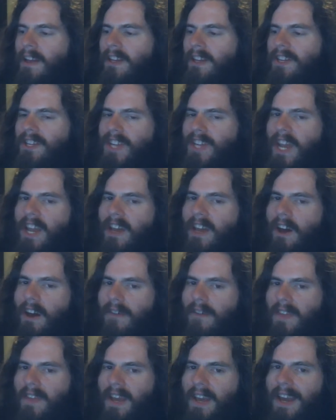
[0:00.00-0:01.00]
shake
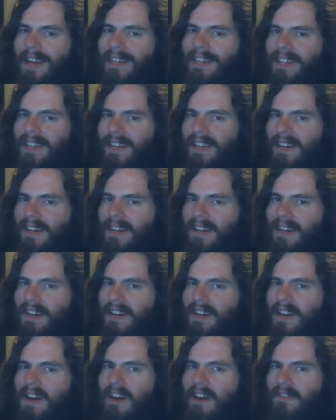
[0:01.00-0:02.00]
off the idea
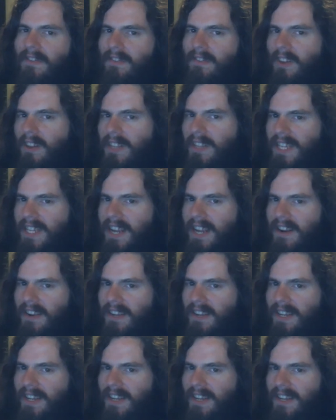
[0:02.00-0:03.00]
of
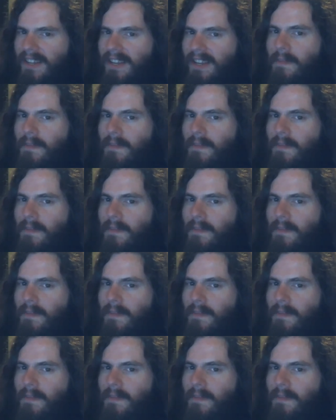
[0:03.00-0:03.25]
solidarity,